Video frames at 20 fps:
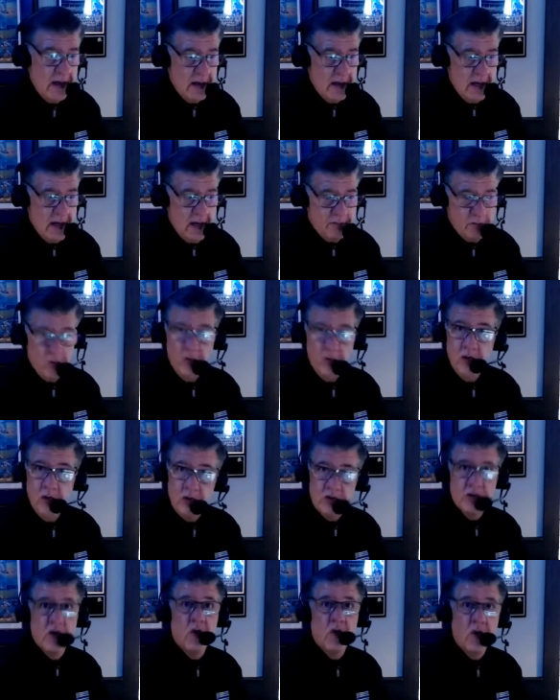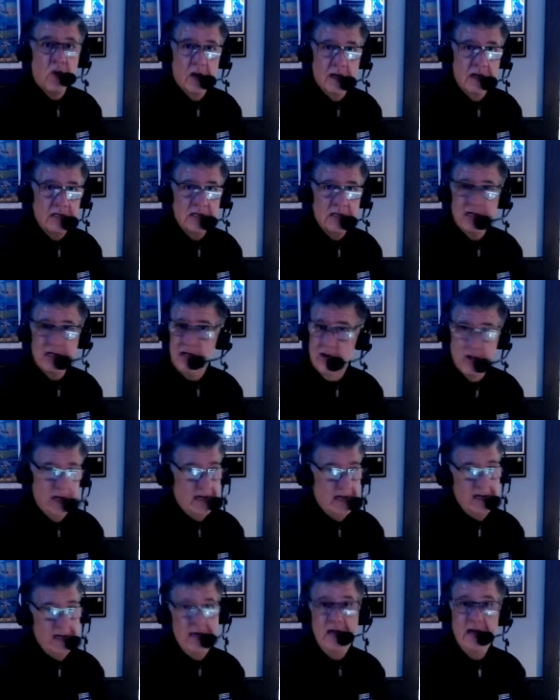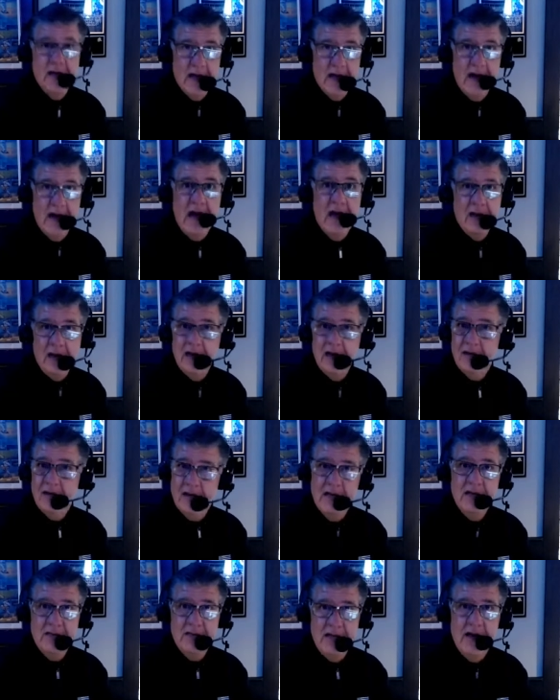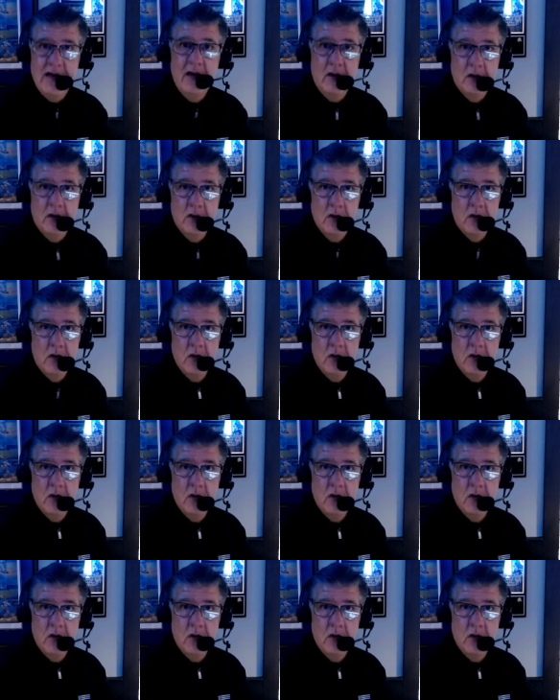If you lose Corey Linsley, you're going to need a guy like Lane Taylor,